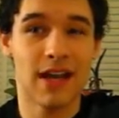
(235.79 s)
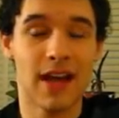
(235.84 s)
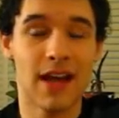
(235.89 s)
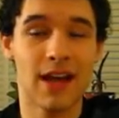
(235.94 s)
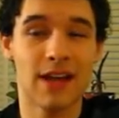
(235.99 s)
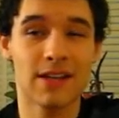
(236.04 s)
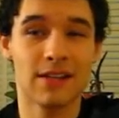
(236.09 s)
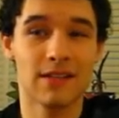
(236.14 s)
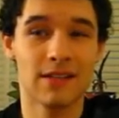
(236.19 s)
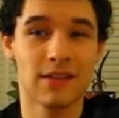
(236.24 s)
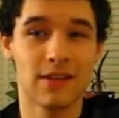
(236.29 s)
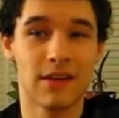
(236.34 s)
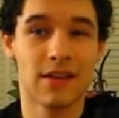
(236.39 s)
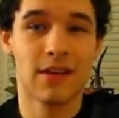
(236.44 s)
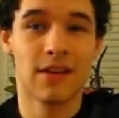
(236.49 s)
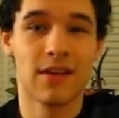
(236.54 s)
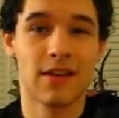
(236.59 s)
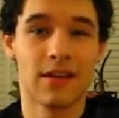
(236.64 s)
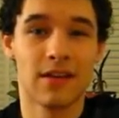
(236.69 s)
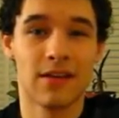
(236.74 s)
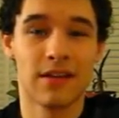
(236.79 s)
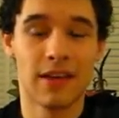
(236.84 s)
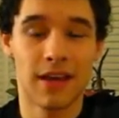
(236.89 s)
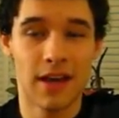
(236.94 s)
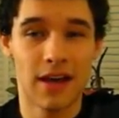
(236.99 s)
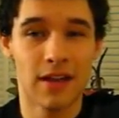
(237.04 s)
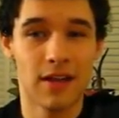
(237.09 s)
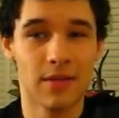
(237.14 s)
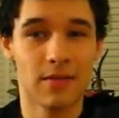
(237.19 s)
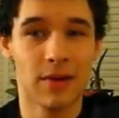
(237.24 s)
as the
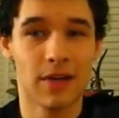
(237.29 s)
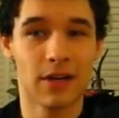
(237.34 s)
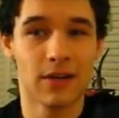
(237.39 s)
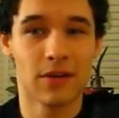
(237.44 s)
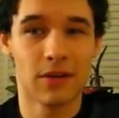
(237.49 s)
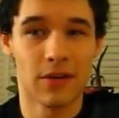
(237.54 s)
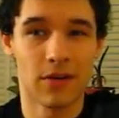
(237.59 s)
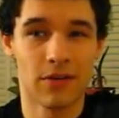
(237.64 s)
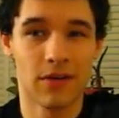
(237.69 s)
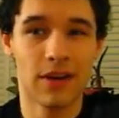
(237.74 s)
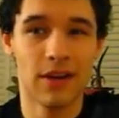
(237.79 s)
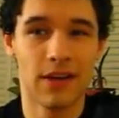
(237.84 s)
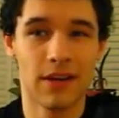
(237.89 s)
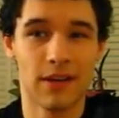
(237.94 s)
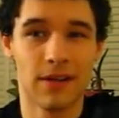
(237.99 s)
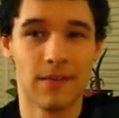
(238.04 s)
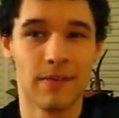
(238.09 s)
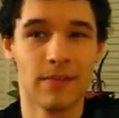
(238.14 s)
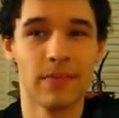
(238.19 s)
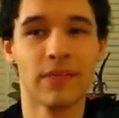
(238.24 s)
element chlorine.